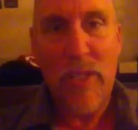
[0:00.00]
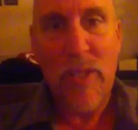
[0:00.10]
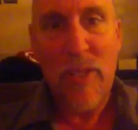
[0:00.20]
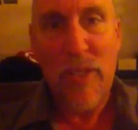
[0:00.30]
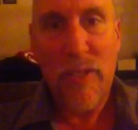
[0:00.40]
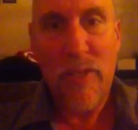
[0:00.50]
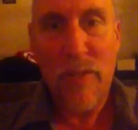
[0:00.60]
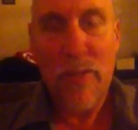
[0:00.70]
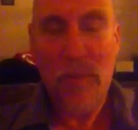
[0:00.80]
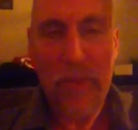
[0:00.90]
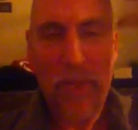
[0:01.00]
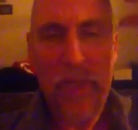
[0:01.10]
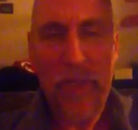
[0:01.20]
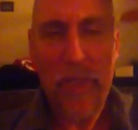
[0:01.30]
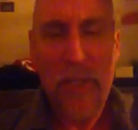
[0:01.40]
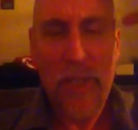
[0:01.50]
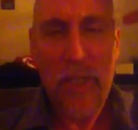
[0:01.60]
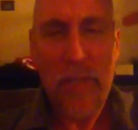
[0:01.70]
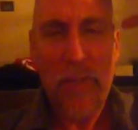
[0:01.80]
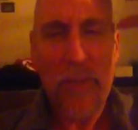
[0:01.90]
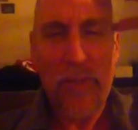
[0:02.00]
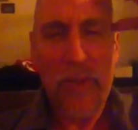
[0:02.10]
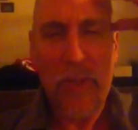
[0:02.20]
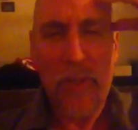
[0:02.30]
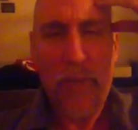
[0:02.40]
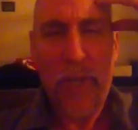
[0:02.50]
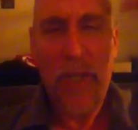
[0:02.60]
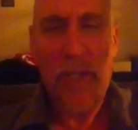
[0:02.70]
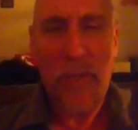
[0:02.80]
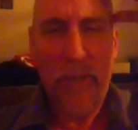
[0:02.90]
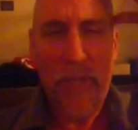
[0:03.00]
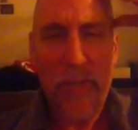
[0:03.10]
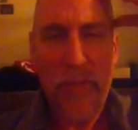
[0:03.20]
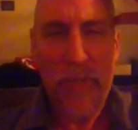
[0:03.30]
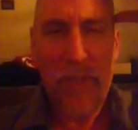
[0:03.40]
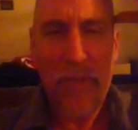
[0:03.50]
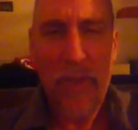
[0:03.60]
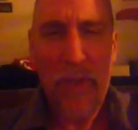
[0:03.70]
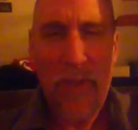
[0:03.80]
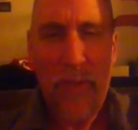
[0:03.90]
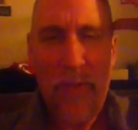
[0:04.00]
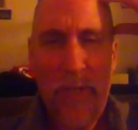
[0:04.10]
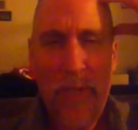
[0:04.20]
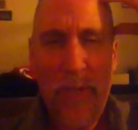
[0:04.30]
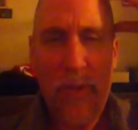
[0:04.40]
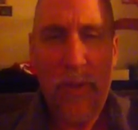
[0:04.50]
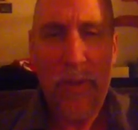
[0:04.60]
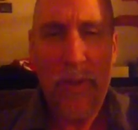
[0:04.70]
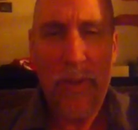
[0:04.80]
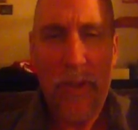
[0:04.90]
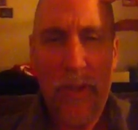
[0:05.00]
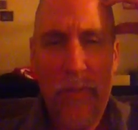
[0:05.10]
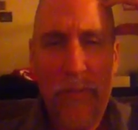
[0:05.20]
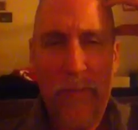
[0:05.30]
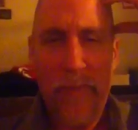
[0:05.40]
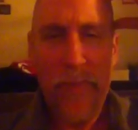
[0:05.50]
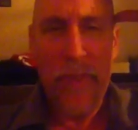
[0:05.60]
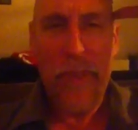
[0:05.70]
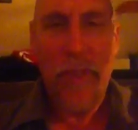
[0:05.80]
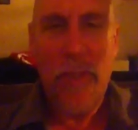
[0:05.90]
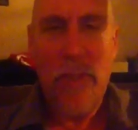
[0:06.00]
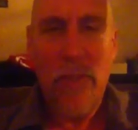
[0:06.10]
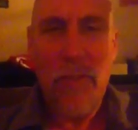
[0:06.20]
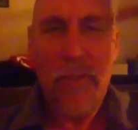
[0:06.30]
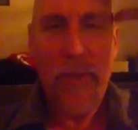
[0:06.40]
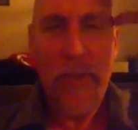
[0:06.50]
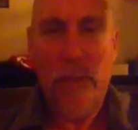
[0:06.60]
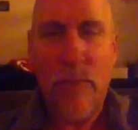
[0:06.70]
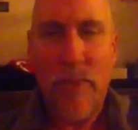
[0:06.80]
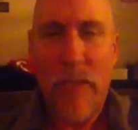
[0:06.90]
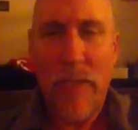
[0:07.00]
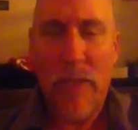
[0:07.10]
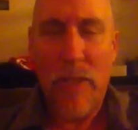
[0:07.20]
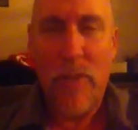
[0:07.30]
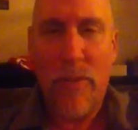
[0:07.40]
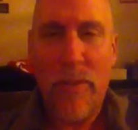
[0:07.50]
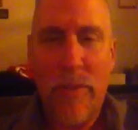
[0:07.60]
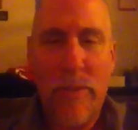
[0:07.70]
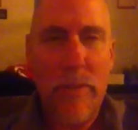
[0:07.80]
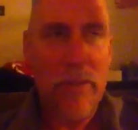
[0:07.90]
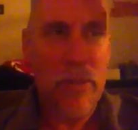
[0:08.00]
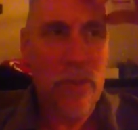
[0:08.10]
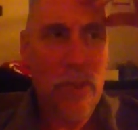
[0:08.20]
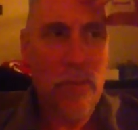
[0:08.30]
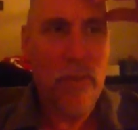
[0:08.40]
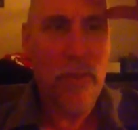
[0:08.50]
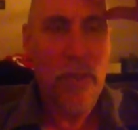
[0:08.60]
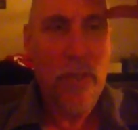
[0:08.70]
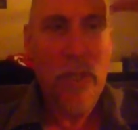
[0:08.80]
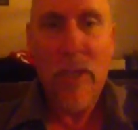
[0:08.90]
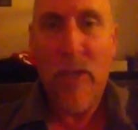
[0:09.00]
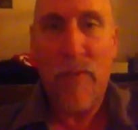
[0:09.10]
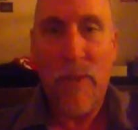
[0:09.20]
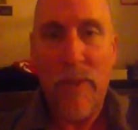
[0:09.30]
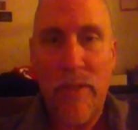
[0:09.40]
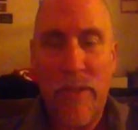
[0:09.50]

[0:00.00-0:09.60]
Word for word: to release chemicals in their brain to make themselves feel um, feelings that you know give them comfort.